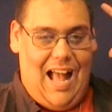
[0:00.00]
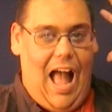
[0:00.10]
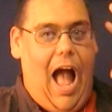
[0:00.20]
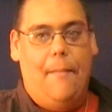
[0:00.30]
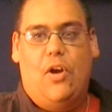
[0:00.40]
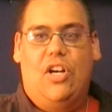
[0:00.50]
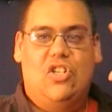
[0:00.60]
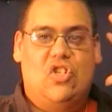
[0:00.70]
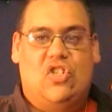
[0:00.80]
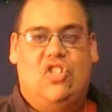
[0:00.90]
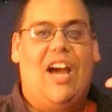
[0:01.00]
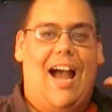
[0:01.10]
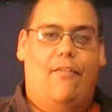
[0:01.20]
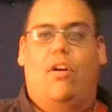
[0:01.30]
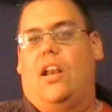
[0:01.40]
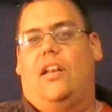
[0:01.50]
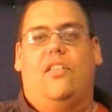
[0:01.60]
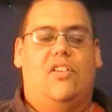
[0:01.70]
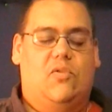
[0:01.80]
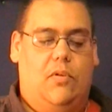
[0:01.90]
I'm going to just dive right into
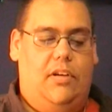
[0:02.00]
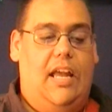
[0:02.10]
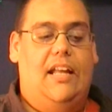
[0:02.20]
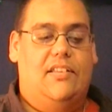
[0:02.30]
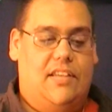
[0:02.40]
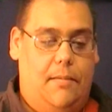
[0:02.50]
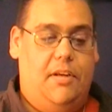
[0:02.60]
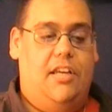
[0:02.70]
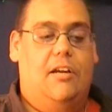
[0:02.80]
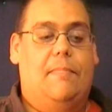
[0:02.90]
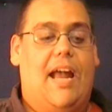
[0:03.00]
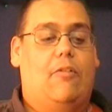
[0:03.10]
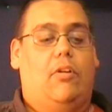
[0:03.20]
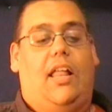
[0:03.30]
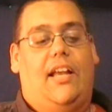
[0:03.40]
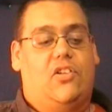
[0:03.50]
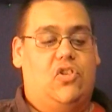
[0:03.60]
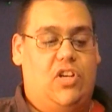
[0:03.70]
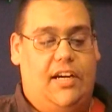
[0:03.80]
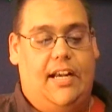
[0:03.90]
this one. Yeah, it's time to kick back, relax, and
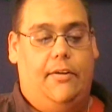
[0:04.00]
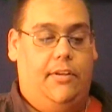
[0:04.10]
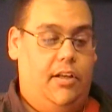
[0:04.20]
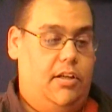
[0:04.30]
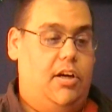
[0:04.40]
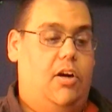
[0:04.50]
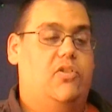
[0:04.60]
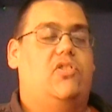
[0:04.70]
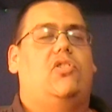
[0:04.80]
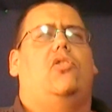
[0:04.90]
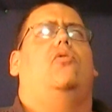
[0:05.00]
check out Little Cars 2